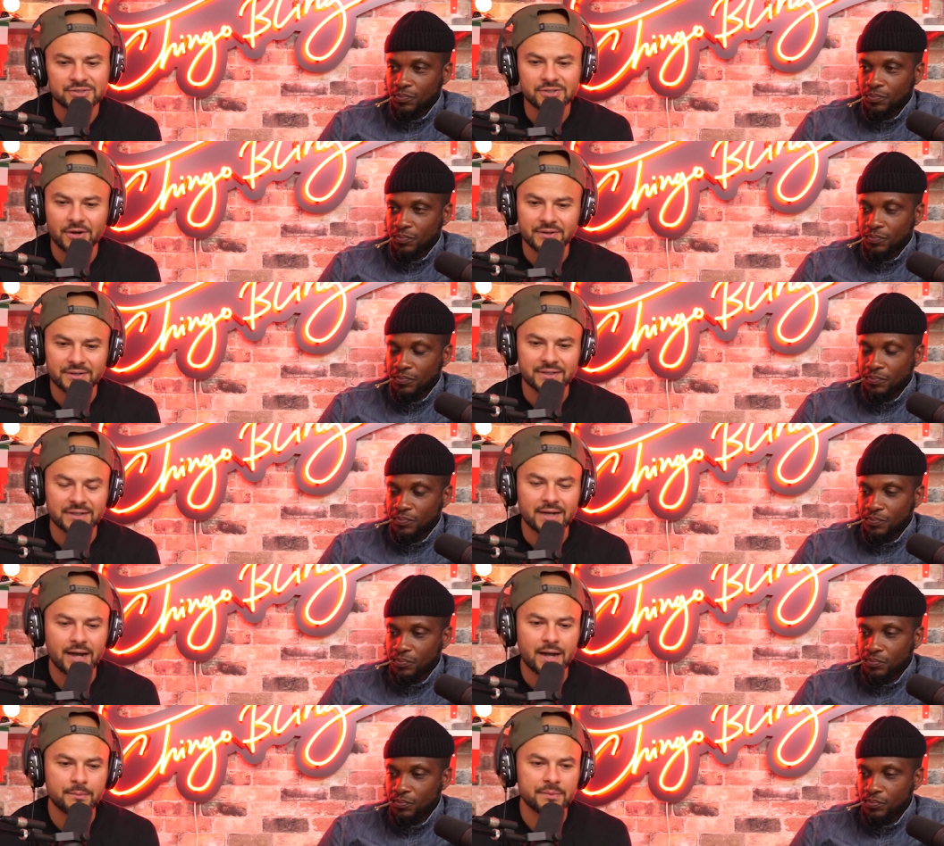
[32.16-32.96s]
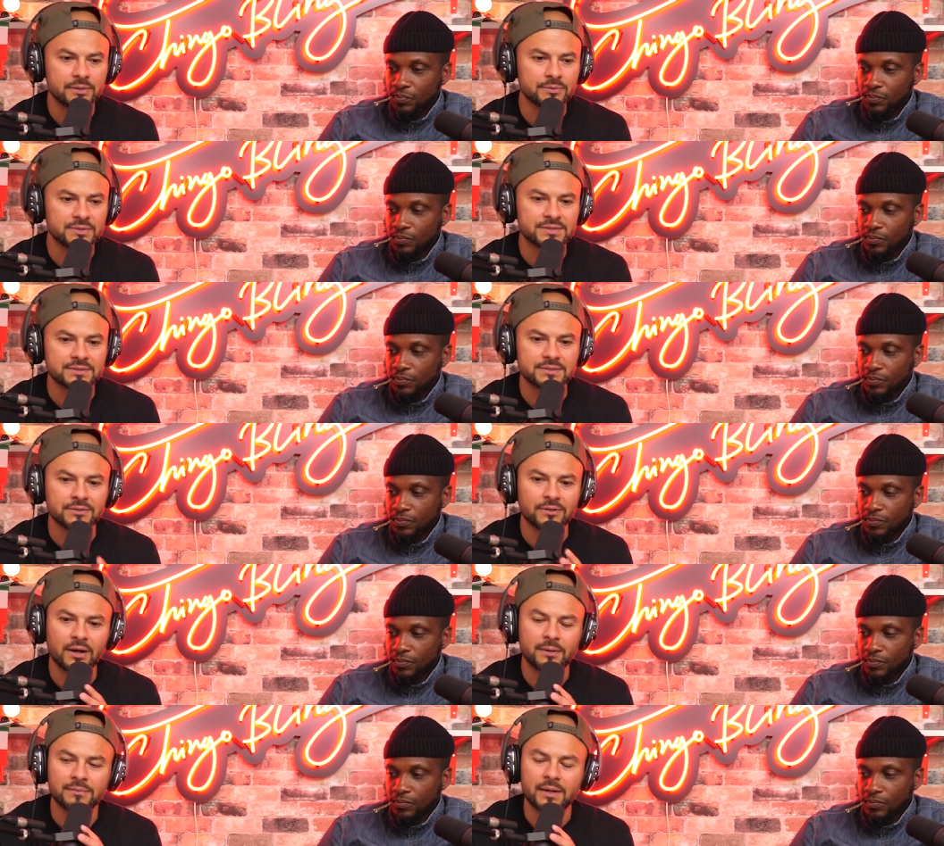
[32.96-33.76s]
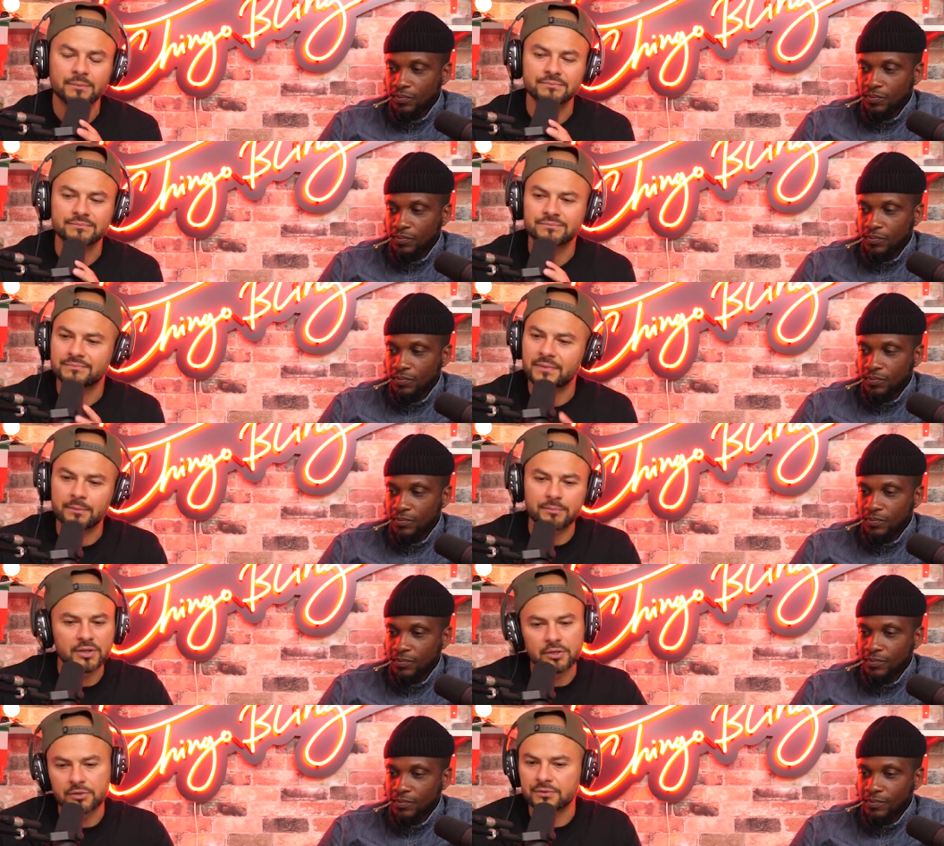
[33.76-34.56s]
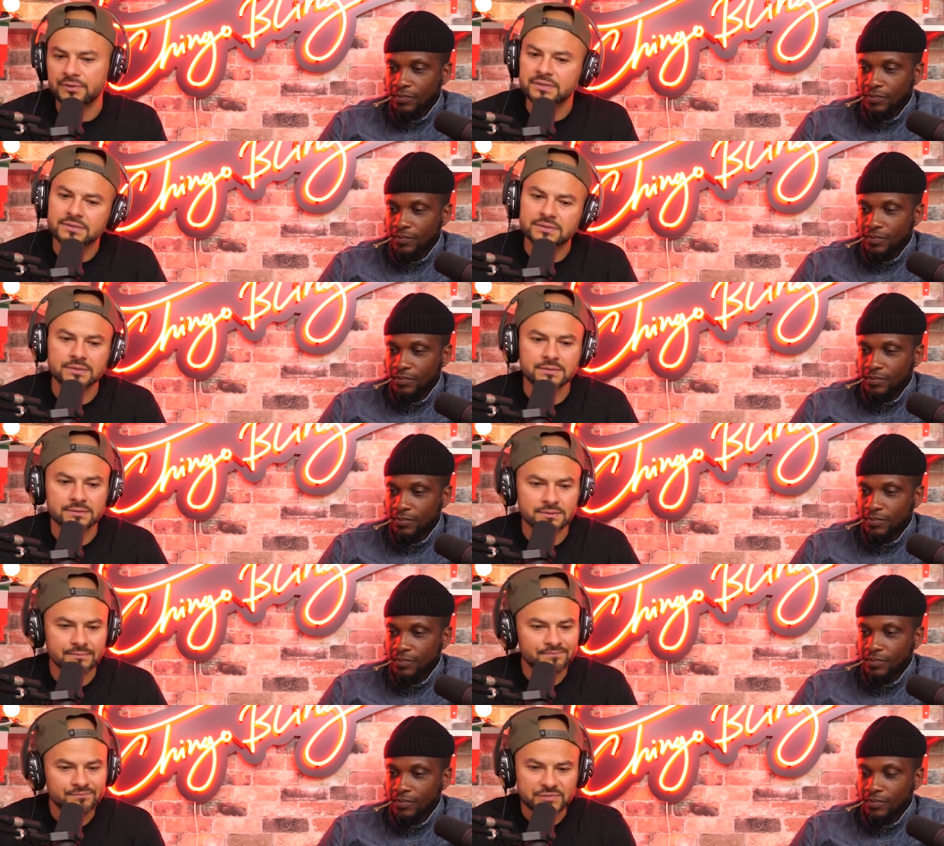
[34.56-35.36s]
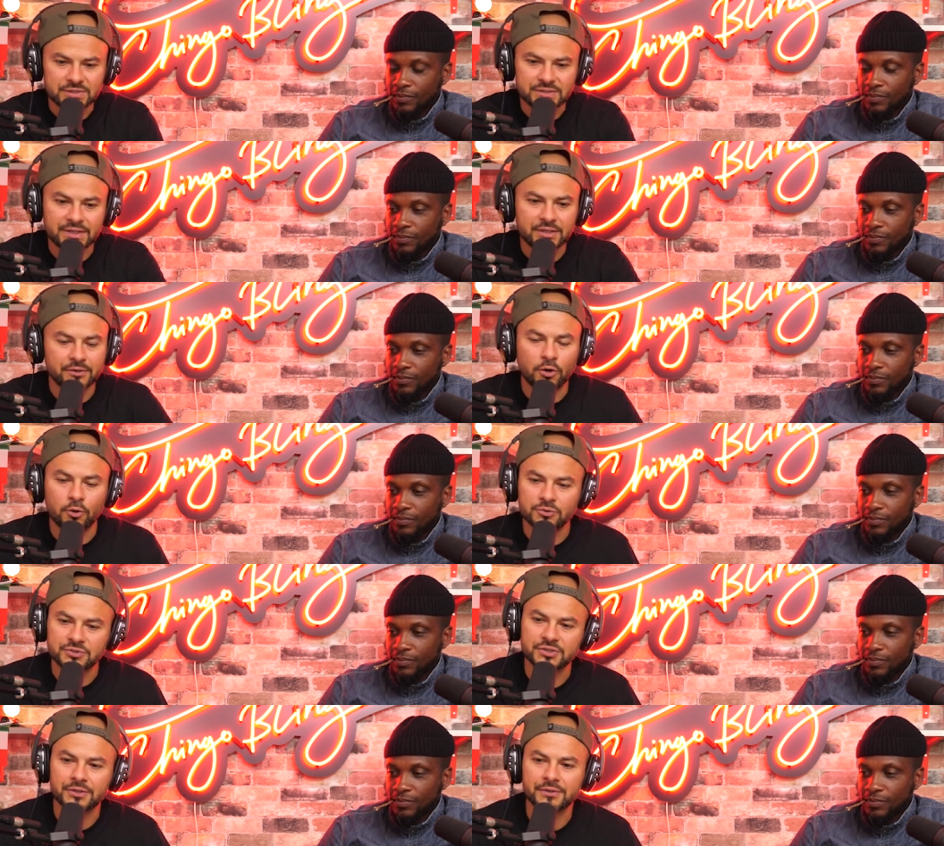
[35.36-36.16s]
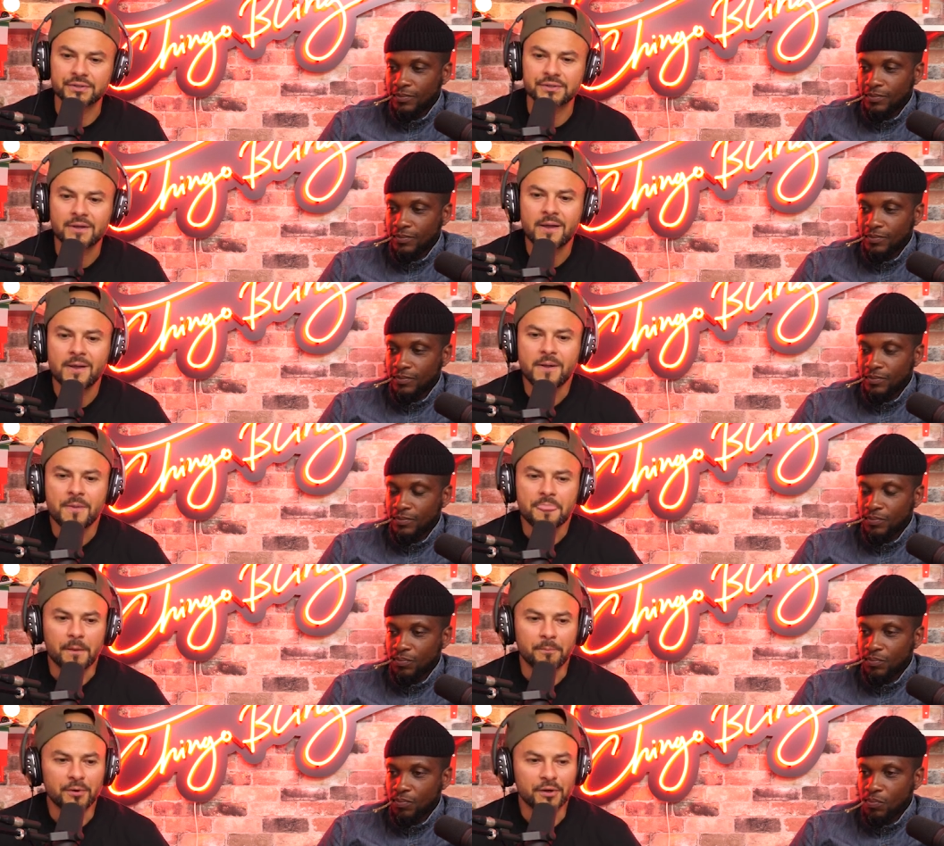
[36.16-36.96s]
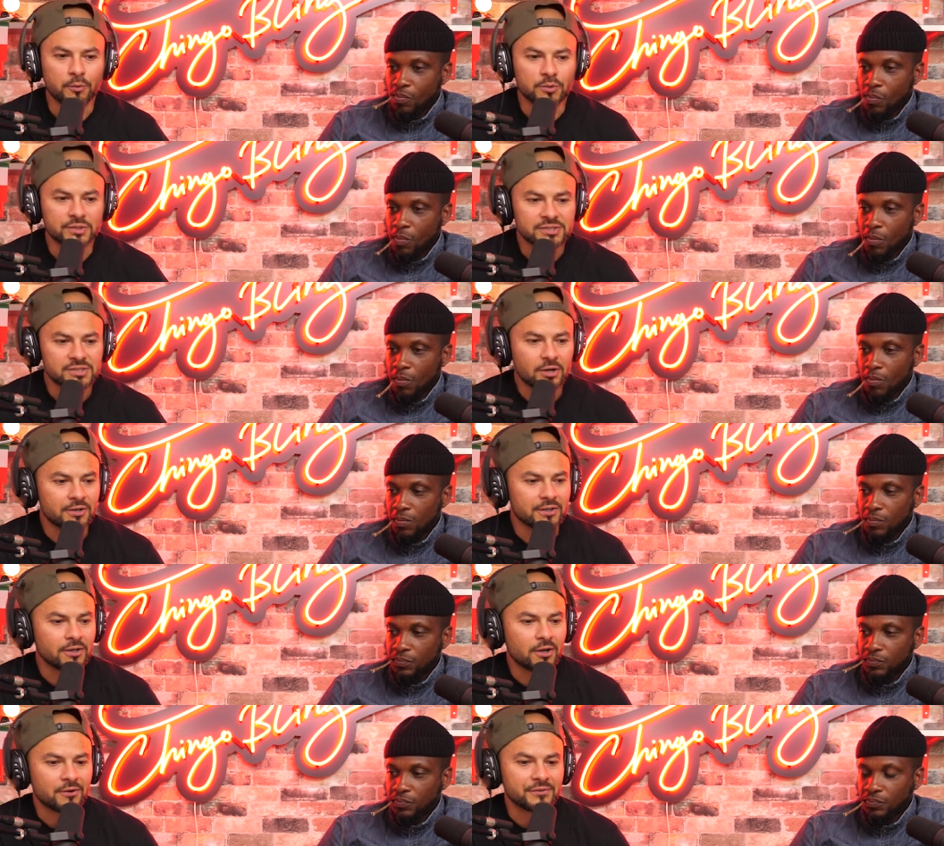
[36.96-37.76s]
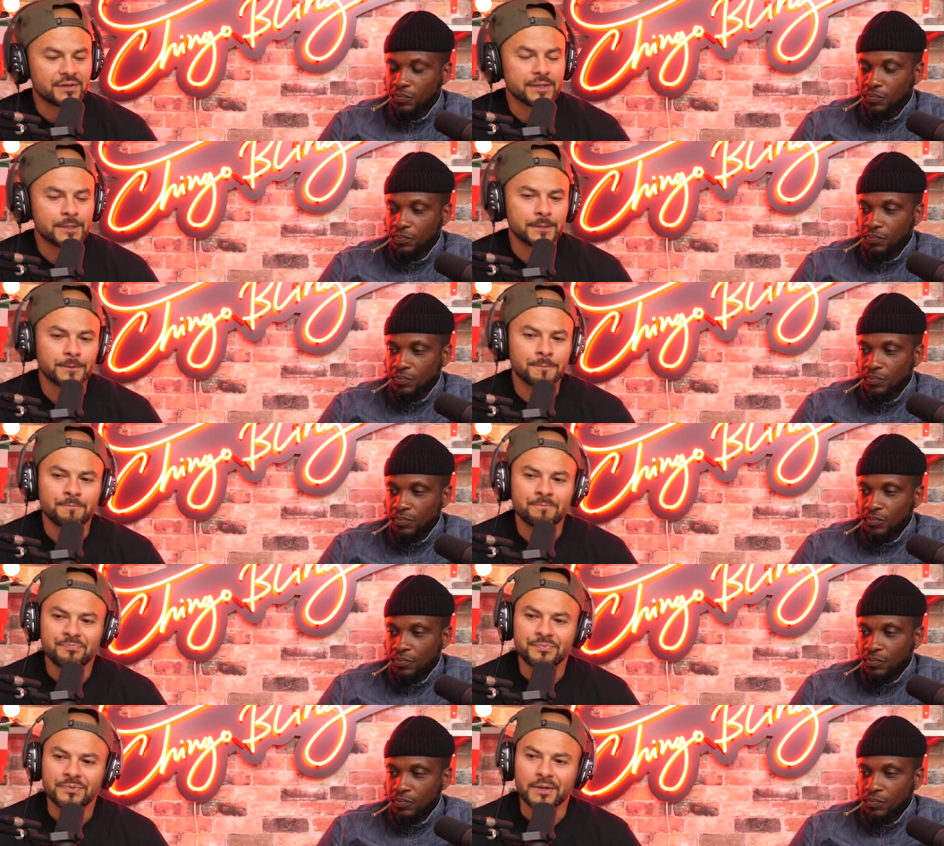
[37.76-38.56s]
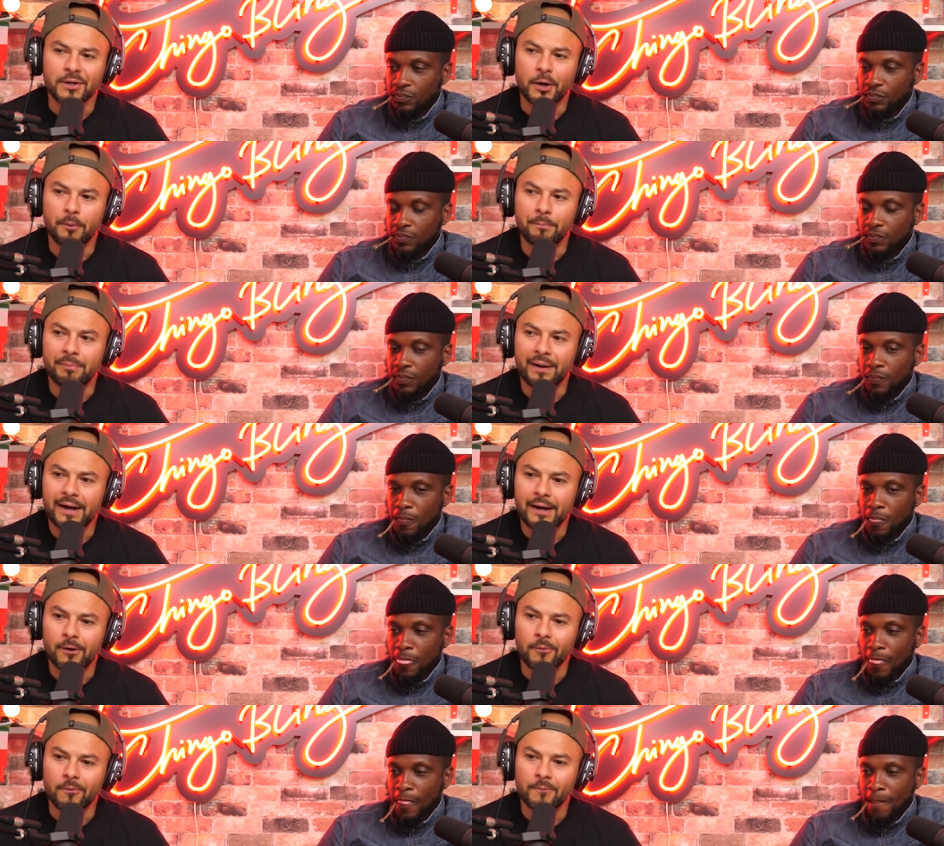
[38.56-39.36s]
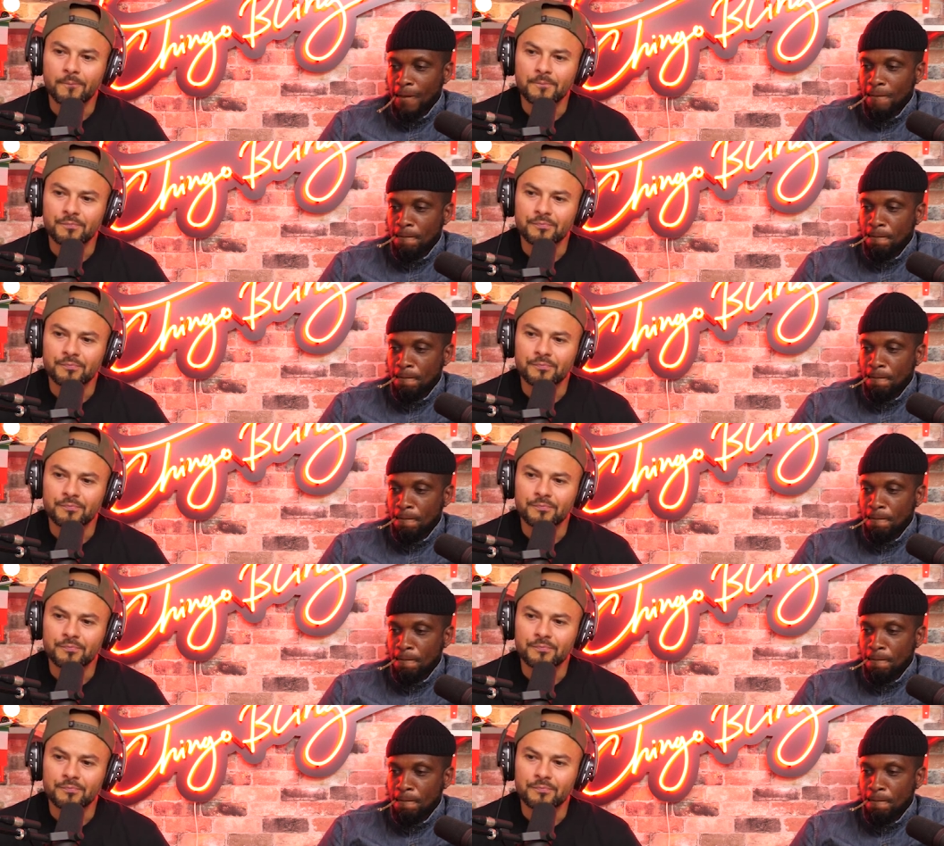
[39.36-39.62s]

Speaker 1: started in comedy, which, you know, I'm I'm I'm curious to just hear the whole journey. But uh, we're talking off air about